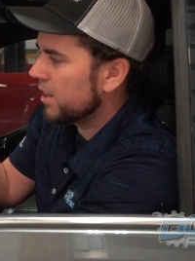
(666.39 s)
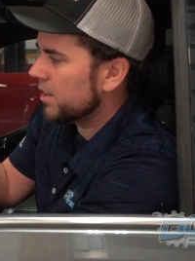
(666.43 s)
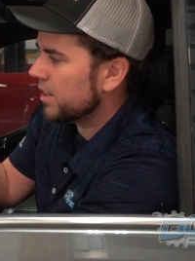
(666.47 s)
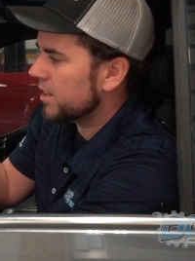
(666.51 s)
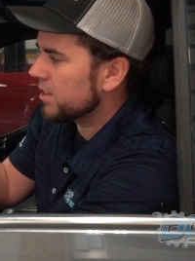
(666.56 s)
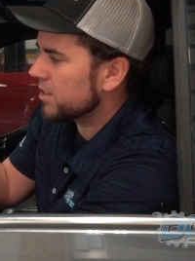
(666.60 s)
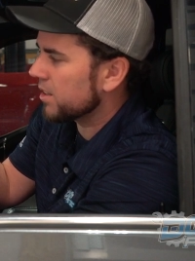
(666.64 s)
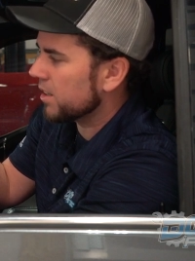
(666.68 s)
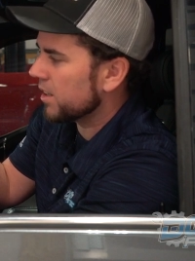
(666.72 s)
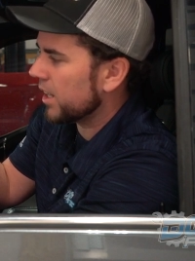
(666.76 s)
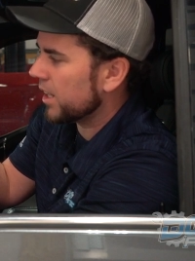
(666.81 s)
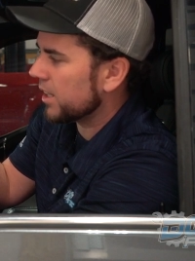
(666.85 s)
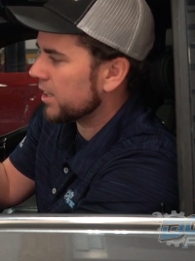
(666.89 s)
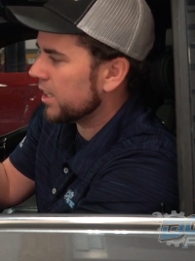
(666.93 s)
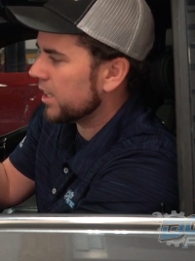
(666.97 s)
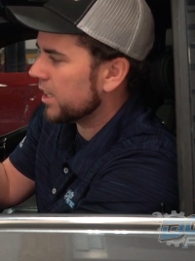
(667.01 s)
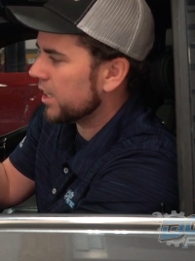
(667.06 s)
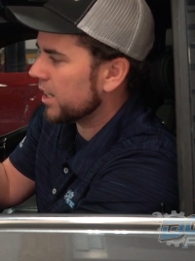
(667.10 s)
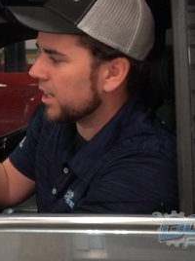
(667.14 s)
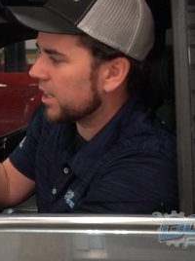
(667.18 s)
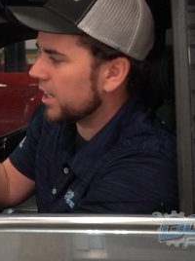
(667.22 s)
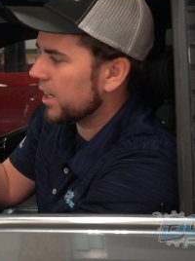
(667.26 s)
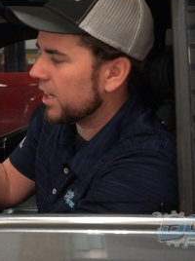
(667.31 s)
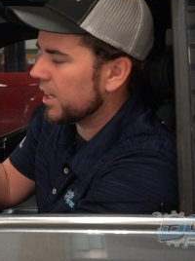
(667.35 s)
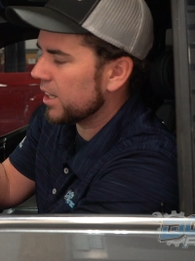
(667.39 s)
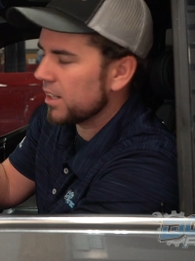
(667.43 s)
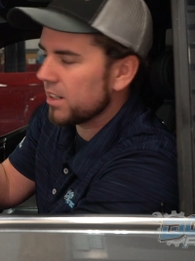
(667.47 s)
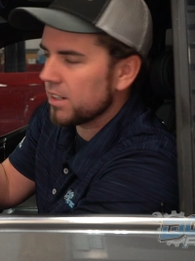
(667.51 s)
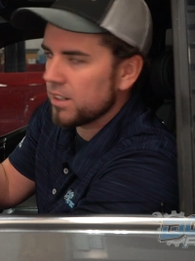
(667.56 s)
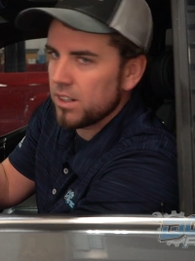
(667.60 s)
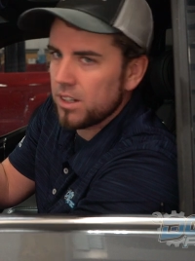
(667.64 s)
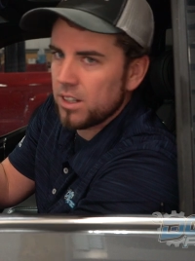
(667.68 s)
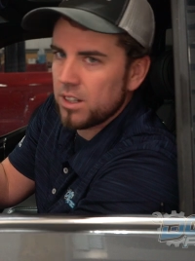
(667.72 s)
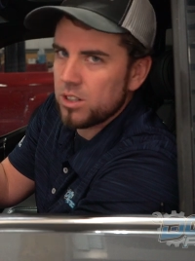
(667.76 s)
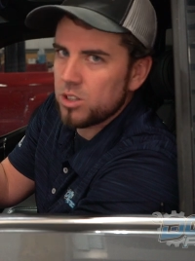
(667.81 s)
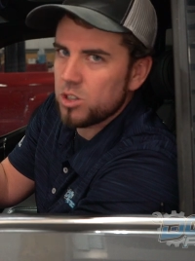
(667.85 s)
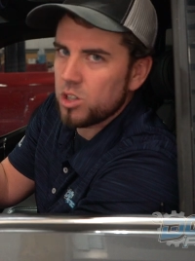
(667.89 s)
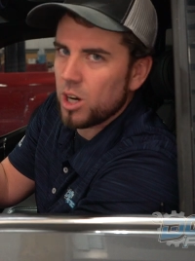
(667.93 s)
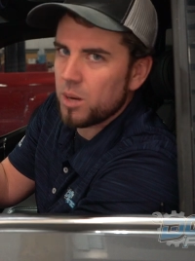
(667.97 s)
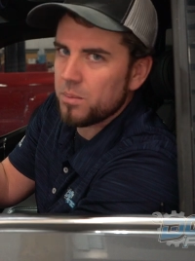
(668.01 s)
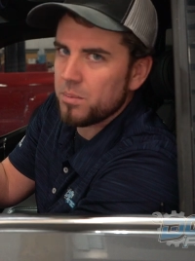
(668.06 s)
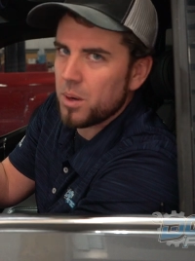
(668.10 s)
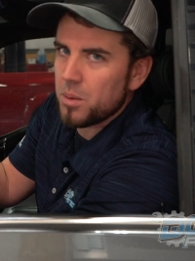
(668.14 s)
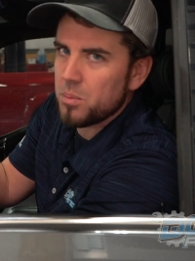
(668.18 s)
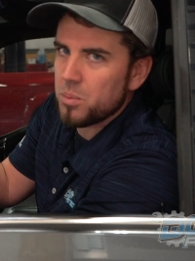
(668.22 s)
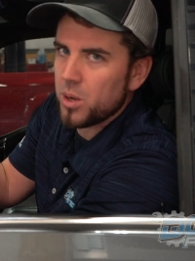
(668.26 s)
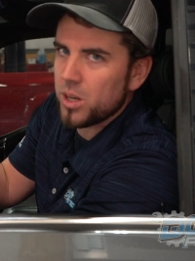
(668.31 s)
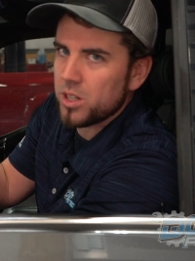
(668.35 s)
This'll likely kick in, drop
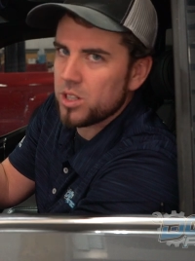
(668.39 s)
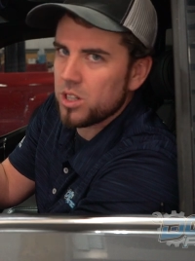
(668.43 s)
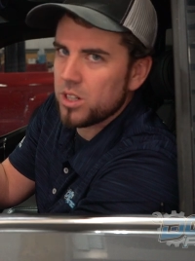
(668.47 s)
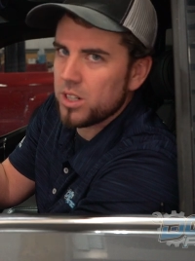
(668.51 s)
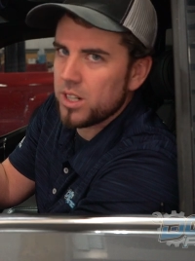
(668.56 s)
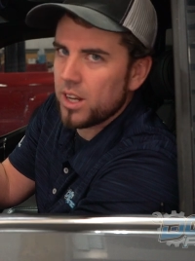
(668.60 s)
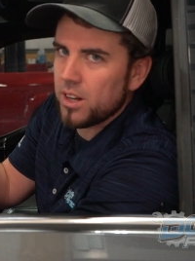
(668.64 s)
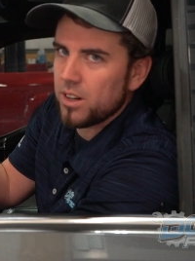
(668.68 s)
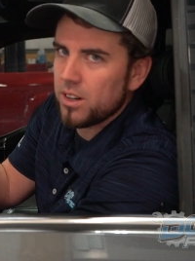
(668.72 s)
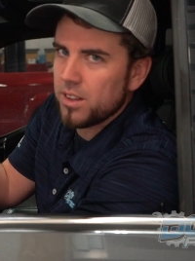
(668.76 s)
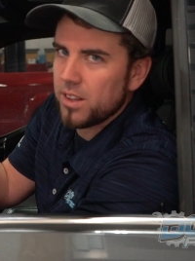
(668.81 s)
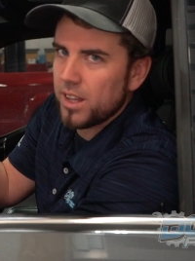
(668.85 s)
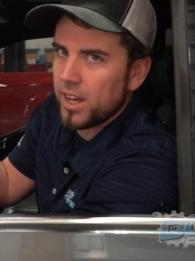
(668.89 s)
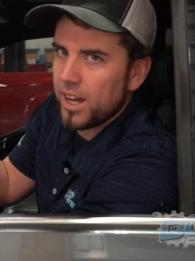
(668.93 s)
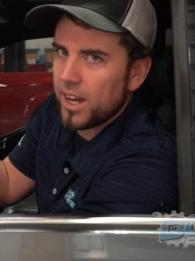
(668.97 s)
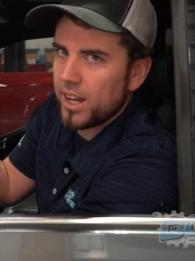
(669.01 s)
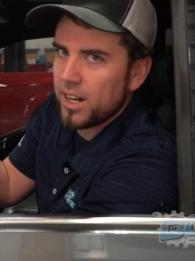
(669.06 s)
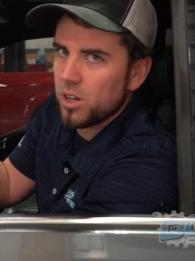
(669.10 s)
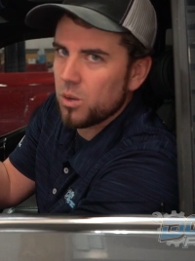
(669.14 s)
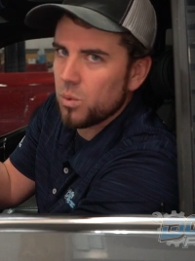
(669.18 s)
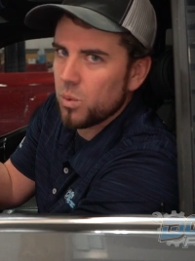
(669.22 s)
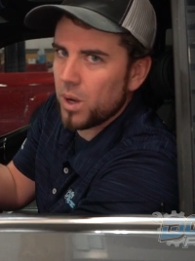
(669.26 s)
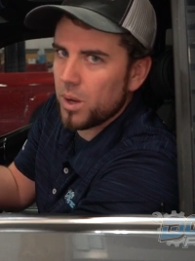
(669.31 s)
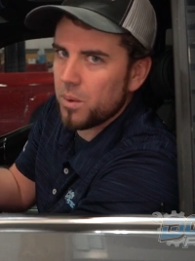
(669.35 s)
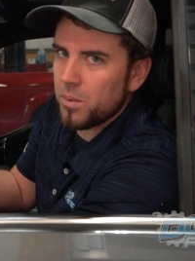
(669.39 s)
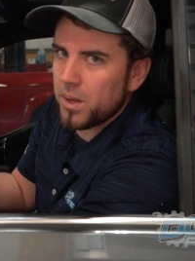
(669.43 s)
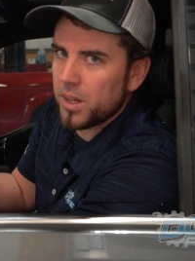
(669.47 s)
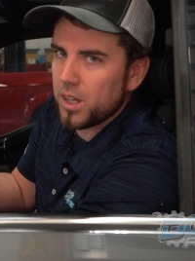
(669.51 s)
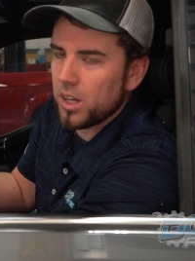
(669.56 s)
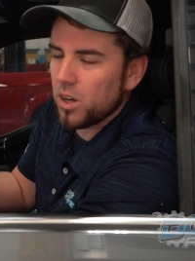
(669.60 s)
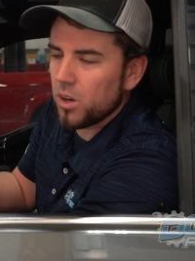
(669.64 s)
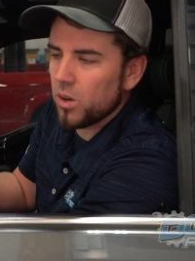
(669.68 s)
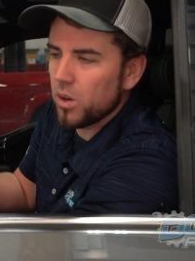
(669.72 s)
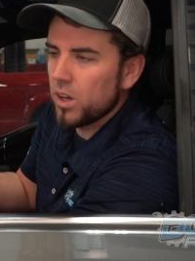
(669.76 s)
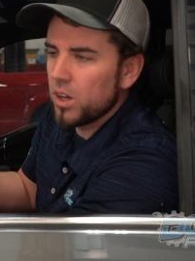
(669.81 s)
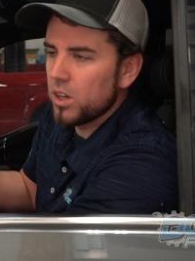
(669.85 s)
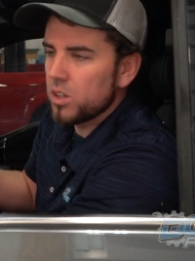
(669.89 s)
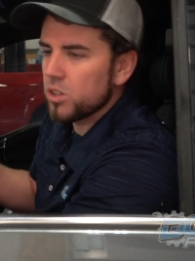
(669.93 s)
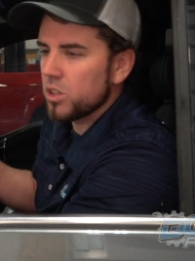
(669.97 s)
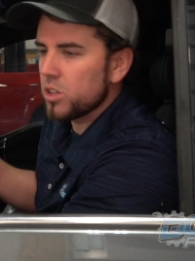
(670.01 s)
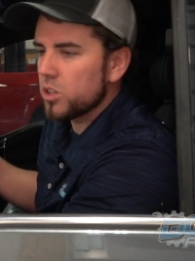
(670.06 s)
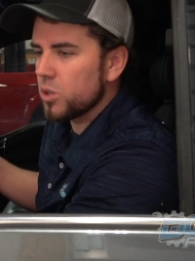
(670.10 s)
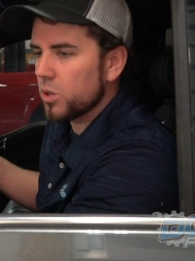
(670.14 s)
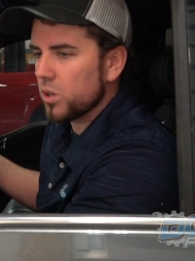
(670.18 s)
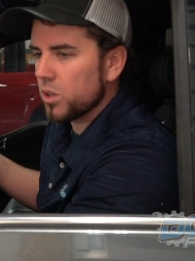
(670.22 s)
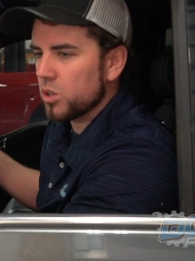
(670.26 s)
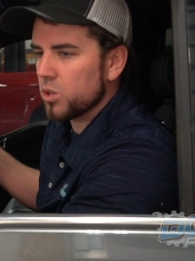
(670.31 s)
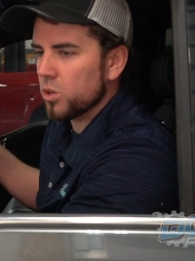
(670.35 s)
my pressure down to that, and away we go. So the
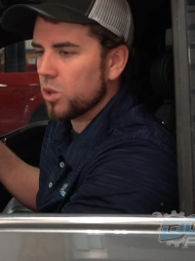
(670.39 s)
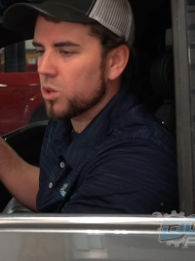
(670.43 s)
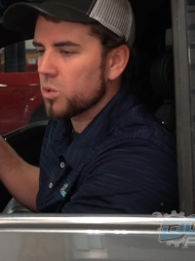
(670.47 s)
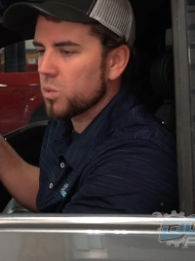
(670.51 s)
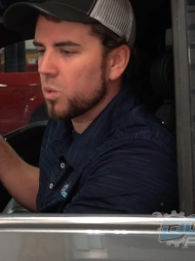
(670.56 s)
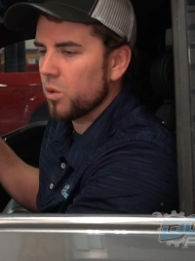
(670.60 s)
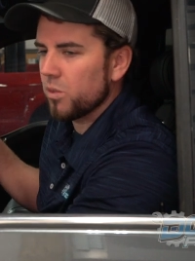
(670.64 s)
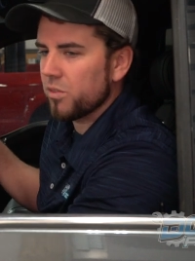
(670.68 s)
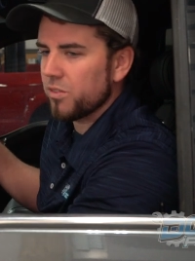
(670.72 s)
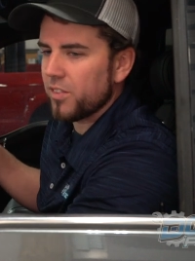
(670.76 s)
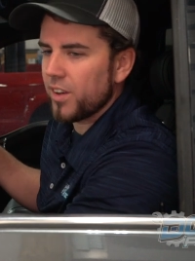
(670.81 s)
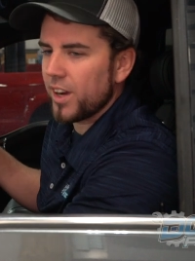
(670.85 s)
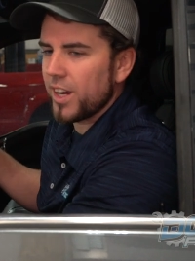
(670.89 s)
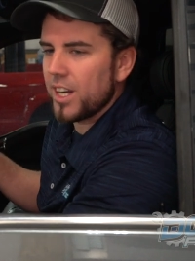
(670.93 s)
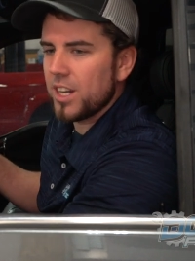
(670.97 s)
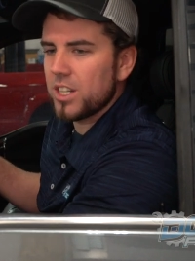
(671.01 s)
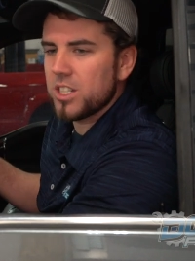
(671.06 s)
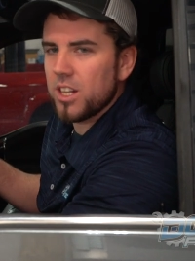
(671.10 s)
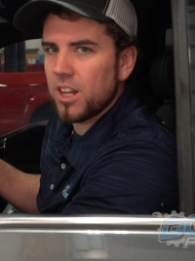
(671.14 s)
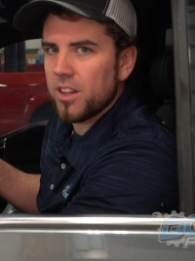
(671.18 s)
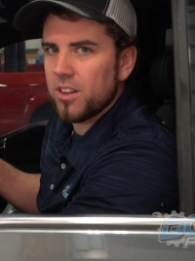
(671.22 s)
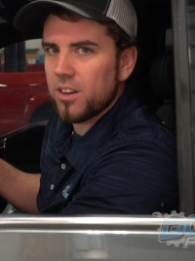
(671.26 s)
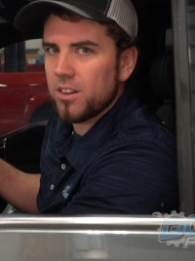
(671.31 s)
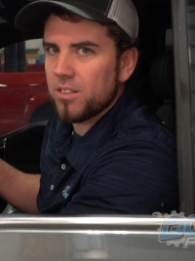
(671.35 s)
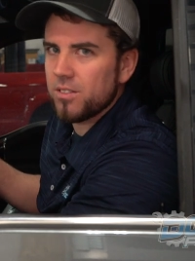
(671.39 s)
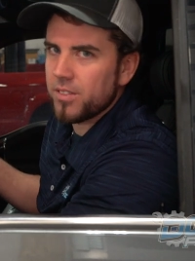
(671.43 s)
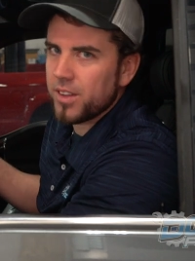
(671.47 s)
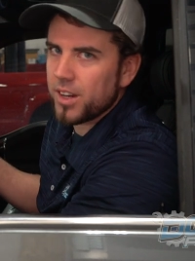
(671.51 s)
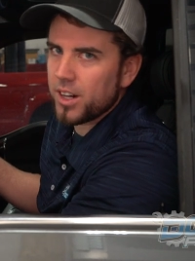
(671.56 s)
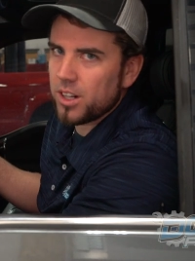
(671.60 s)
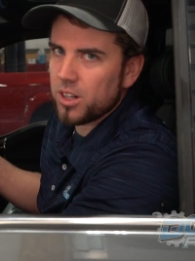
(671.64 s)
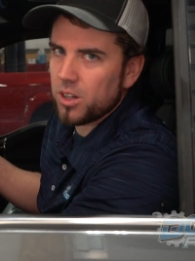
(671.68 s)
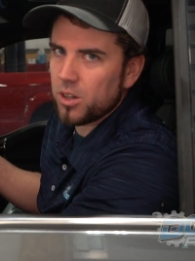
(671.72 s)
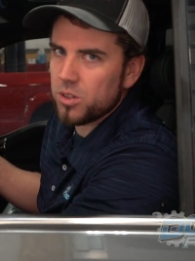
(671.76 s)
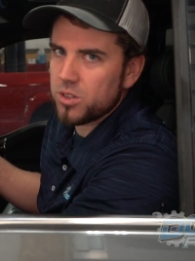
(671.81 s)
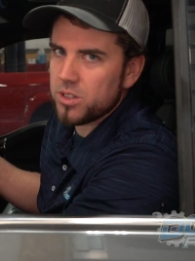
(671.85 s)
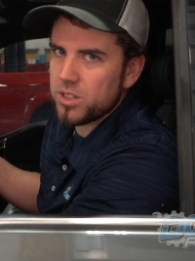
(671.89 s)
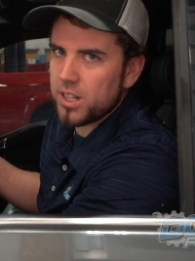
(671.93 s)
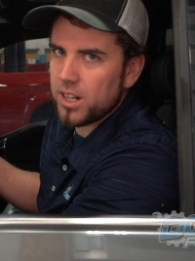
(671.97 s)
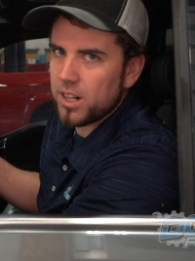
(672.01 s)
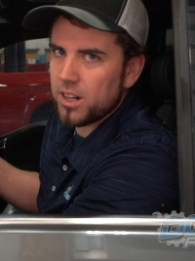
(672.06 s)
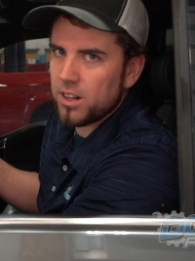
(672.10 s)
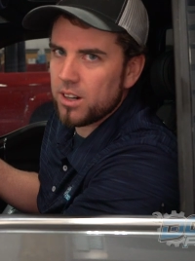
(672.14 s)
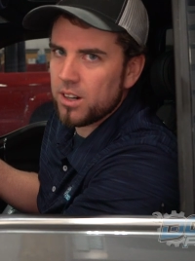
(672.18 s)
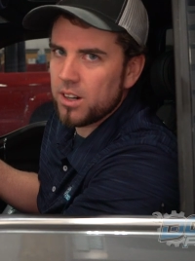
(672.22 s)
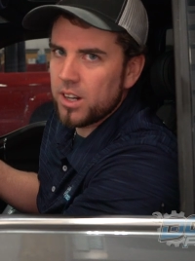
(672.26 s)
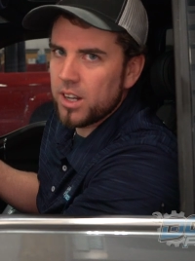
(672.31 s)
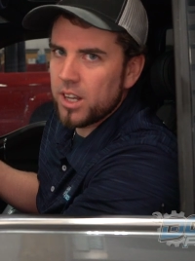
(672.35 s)
two controllers won't fight each other. There it goes
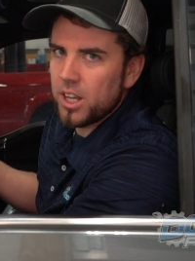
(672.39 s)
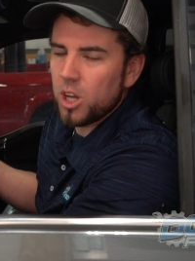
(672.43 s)
there.